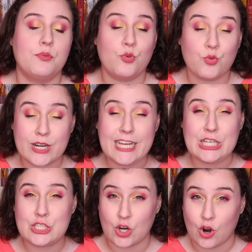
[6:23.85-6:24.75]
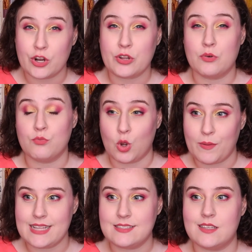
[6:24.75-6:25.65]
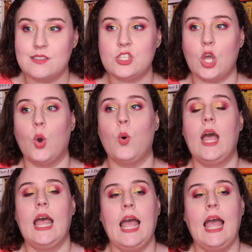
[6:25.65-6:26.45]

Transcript: pretty dark romances, so